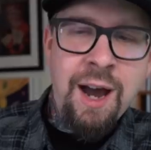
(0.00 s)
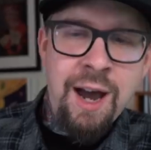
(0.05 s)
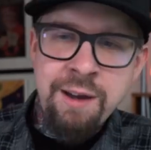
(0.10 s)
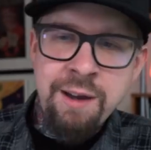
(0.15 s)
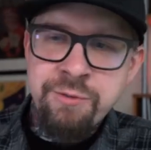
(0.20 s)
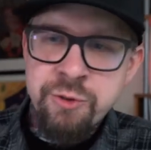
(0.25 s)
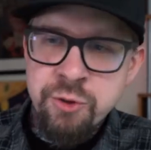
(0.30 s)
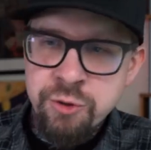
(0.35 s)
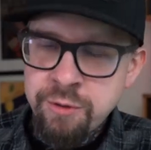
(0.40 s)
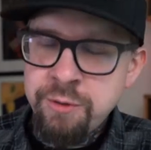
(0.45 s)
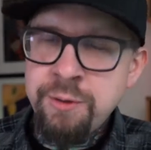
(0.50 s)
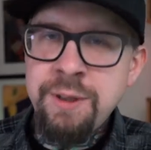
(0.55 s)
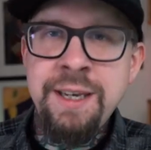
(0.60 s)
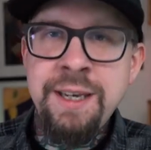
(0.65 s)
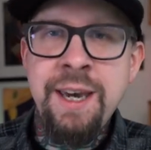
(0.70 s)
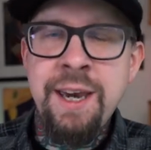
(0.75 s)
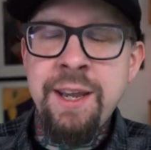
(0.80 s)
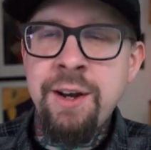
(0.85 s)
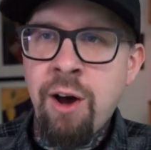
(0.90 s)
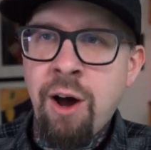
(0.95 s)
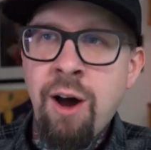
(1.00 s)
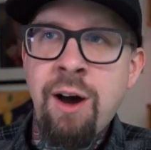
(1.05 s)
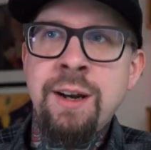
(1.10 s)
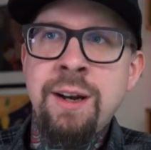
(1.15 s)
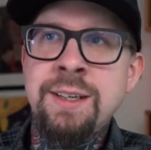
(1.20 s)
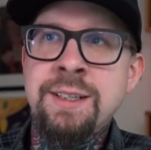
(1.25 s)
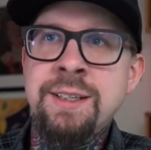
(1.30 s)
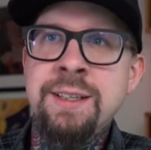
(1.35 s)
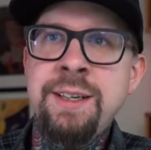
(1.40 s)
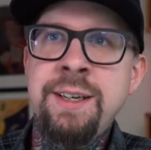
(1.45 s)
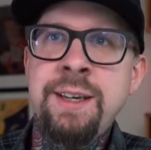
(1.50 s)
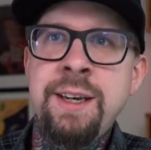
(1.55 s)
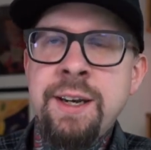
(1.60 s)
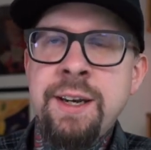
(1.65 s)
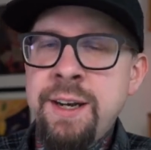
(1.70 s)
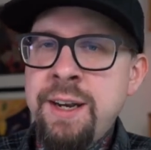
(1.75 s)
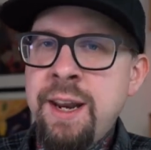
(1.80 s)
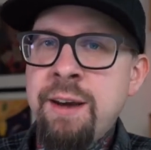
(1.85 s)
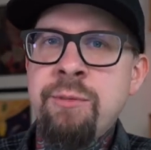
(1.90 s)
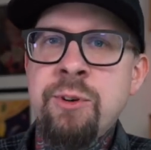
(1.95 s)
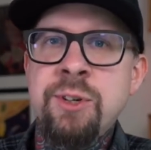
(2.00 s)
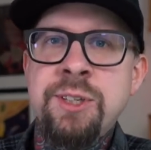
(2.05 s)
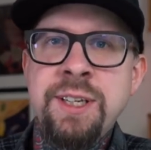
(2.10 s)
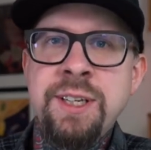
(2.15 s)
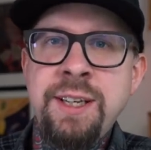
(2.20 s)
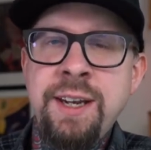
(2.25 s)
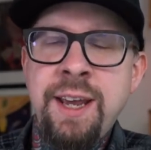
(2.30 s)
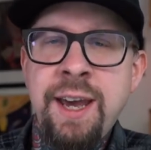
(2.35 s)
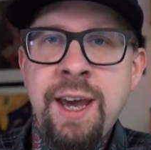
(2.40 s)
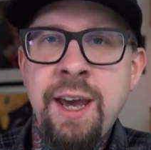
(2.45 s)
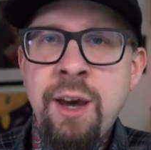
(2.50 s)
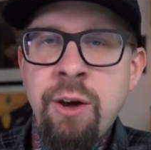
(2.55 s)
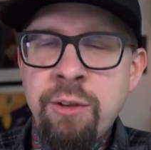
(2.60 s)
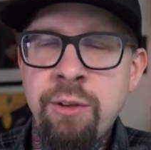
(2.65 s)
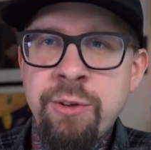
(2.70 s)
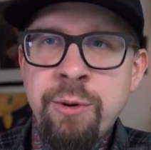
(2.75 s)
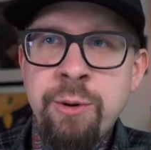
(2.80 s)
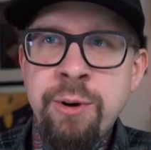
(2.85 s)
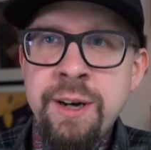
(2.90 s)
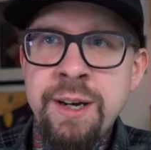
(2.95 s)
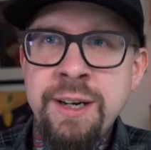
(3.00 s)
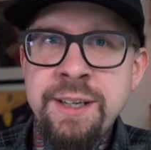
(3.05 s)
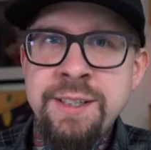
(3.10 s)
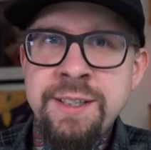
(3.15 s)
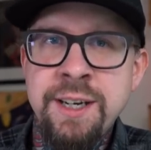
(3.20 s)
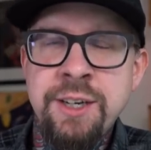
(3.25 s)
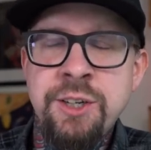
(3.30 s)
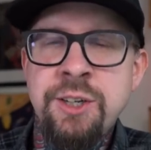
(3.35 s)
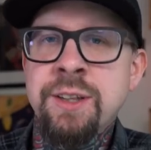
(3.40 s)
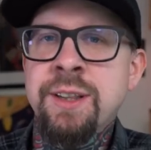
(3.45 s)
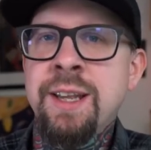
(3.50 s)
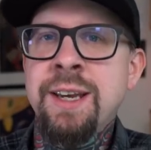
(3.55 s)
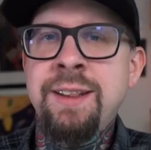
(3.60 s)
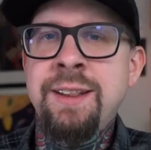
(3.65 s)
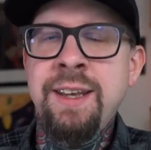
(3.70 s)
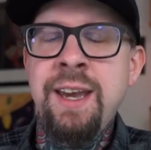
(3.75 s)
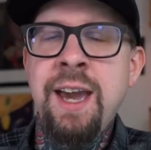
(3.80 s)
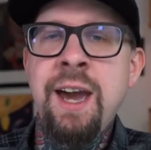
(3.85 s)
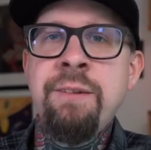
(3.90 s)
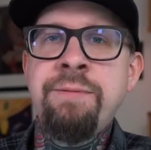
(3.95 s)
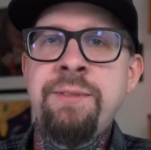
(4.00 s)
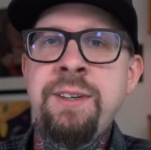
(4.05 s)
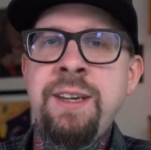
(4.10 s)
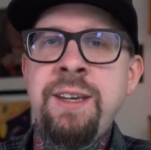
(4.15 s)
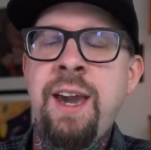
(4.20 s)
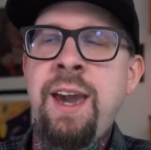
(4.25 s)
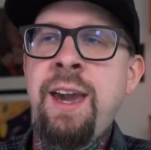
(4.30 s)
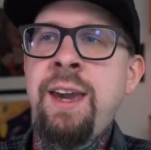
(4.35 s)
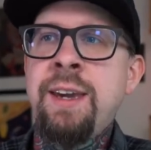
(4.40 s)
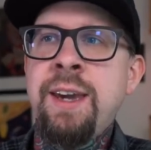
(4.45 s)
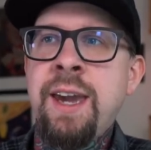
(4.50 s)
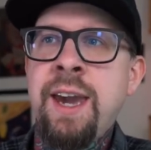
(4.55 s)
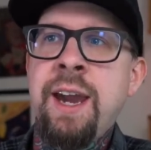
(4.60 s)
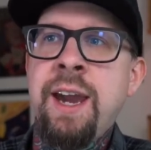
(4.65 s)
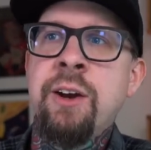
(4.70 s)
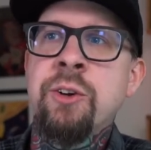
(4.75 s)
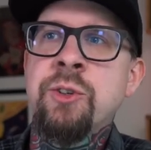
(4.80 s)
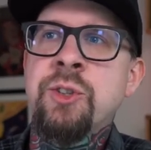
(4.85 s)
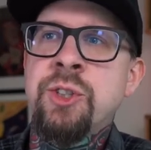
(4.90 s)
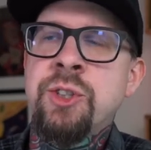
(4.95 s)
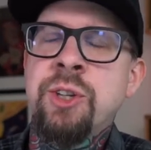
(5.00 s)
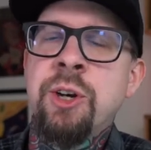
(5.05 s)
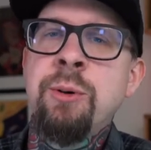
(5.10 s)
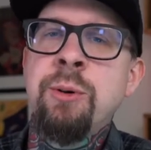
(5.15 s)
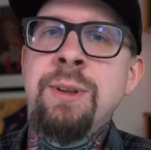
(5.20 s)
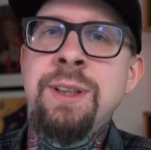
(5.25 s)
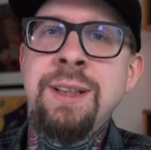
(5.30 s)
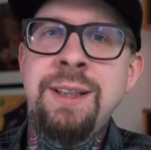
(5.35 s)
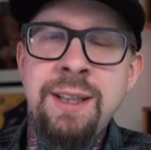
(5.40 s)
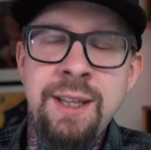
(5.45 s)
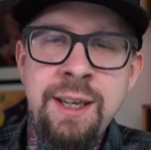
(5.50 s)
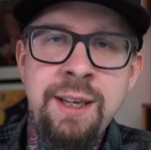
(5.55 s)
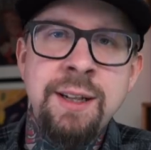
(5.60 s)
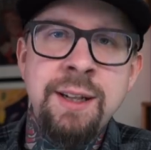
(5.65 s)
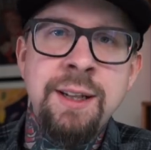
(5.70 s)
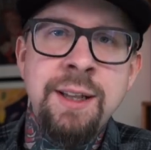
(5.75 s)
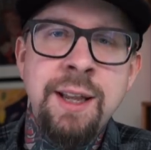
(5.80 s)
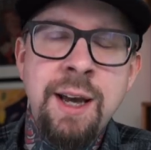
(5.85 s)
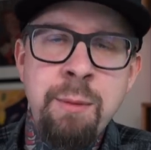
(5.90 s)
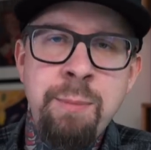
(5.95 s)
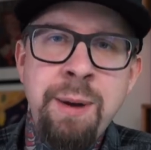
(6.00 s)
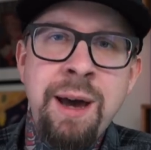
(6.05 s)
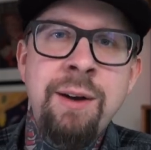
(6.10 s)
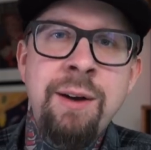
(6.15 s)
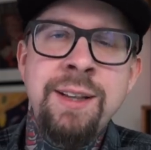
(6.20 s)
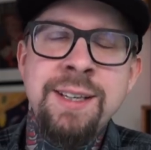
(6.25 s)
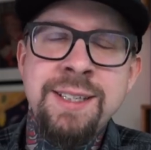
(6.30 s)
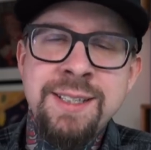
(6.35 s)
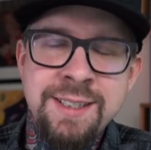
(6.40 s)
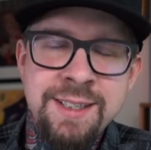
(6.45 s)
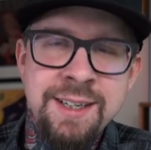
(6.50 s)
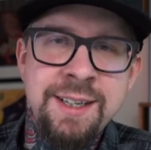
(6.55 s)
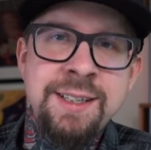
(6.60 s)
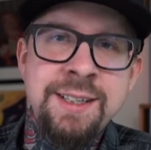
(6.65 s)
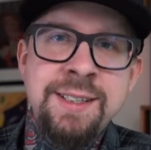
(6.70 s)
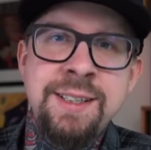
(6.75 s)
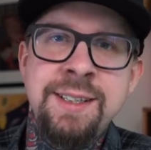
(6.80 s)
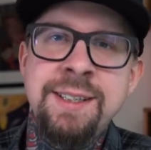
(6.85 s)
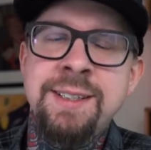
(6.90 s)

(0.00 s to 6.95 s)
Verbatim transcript: I've truly and honestly never seen a health organization like the F D A care so little about the citizens